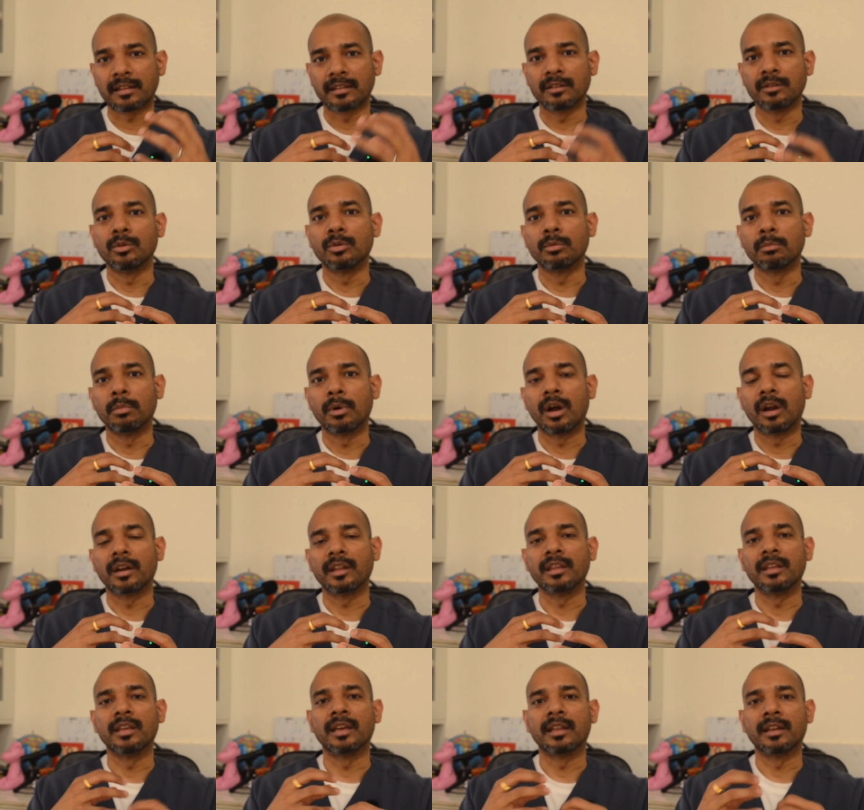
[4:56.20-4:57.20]
the whole
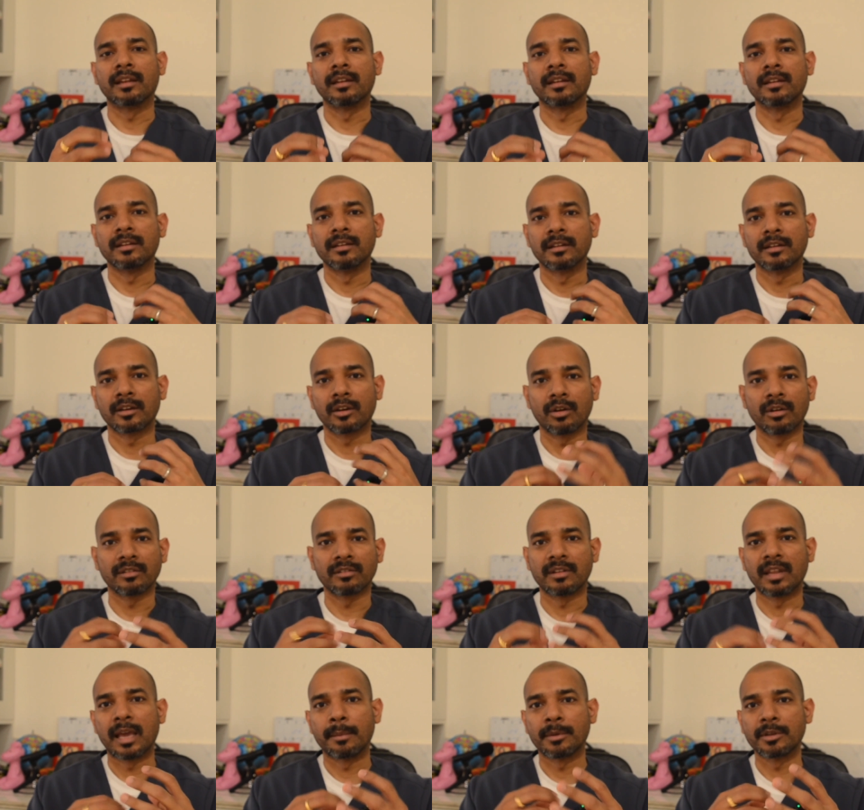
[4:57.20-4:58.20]
body and cause
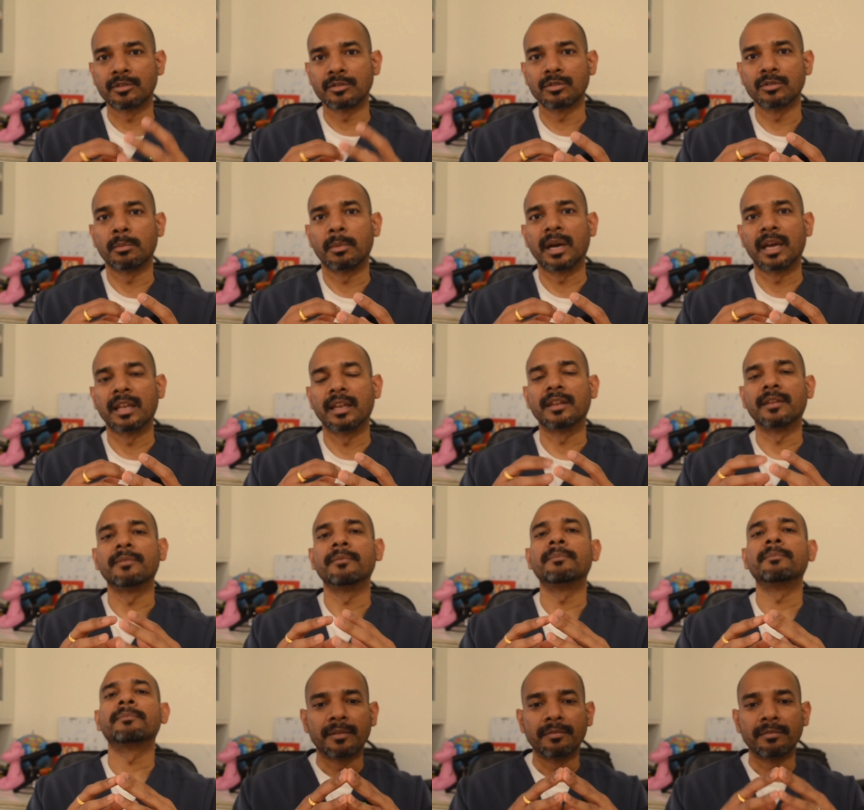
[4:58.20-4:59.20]
damage to the myelin.
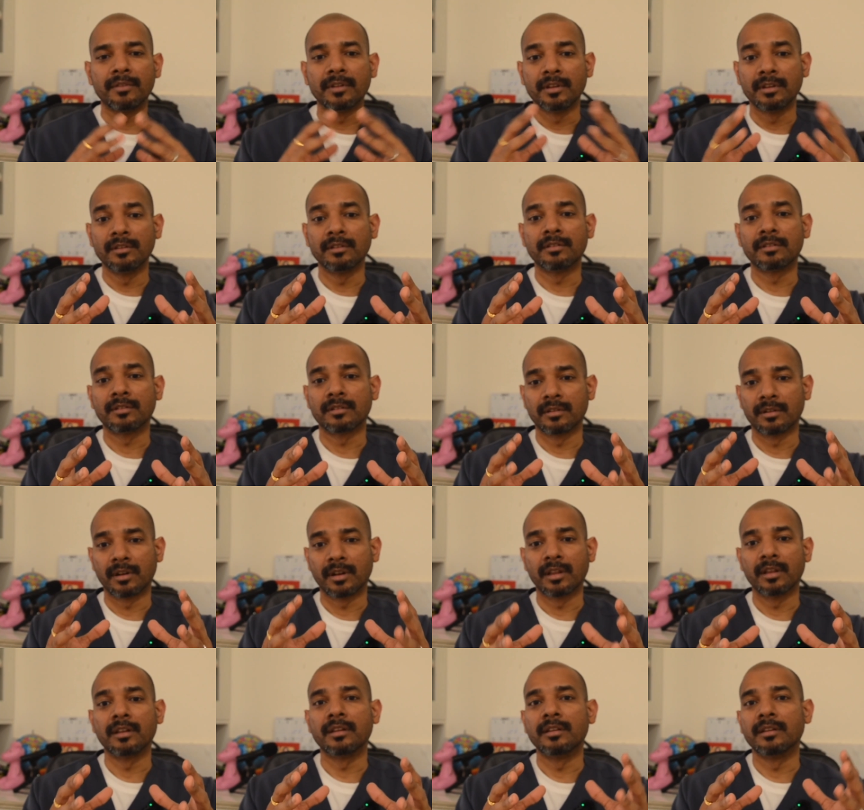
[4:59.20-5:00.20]
These
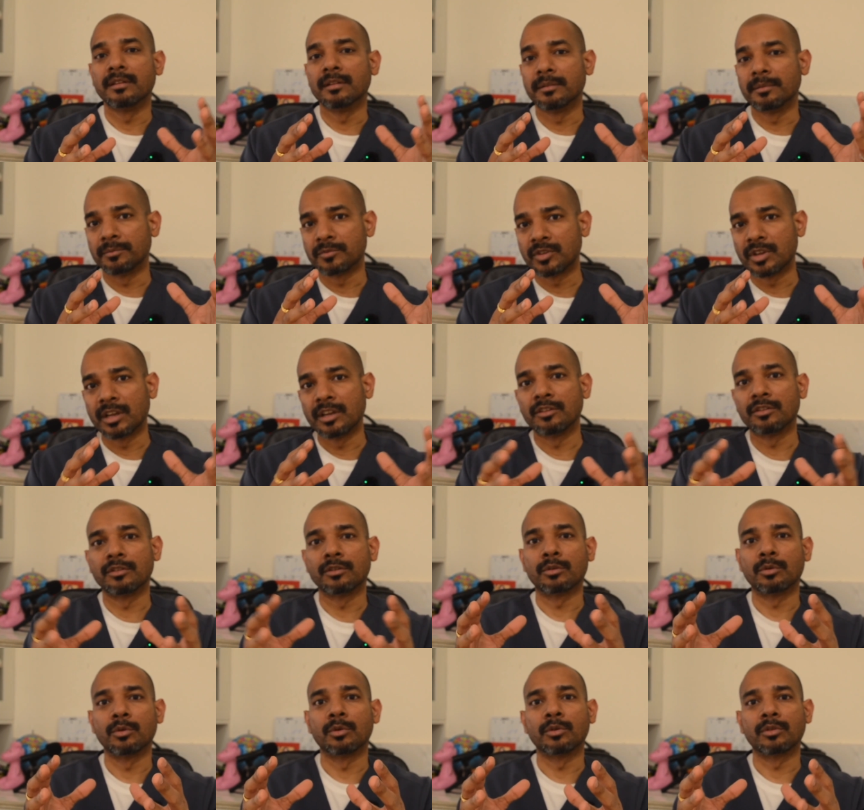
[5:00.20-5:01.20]
really change the
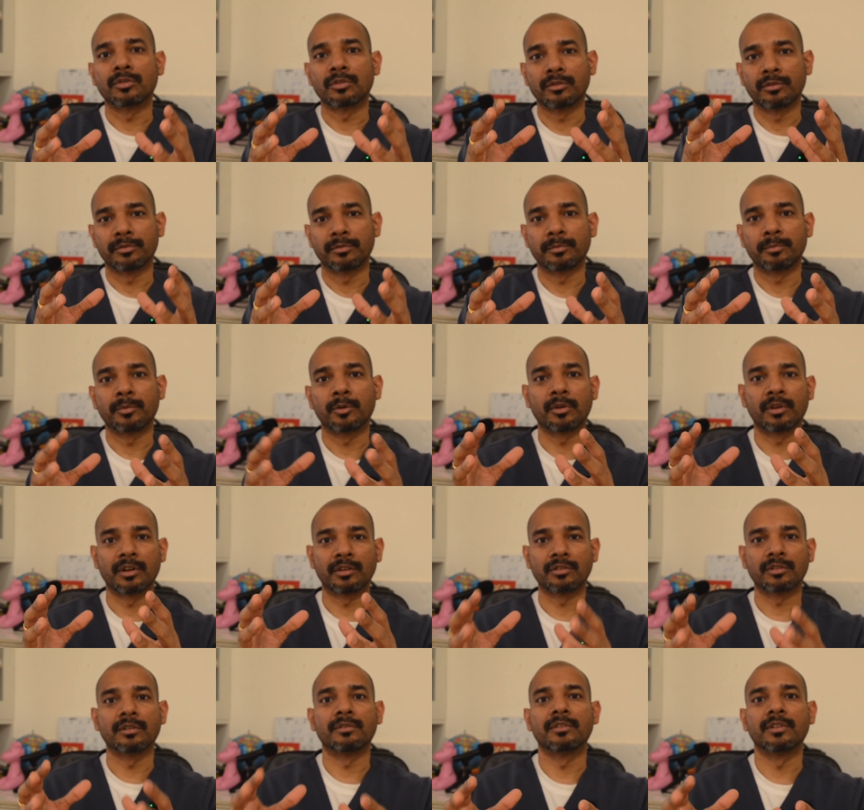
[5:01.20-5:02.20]
course of
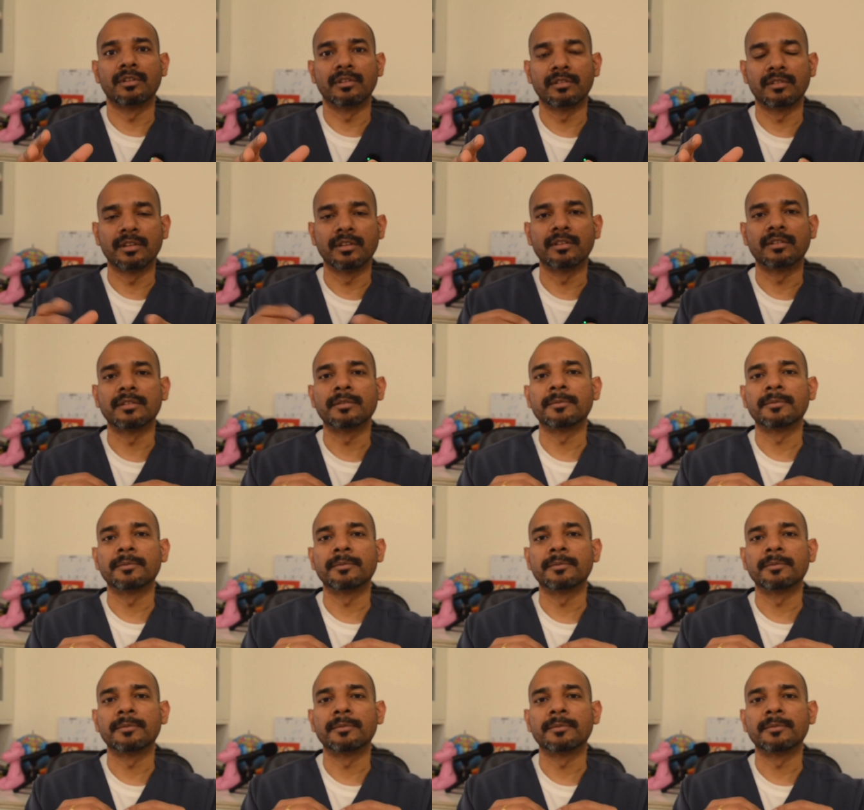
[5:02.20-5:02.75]
progression of the disease.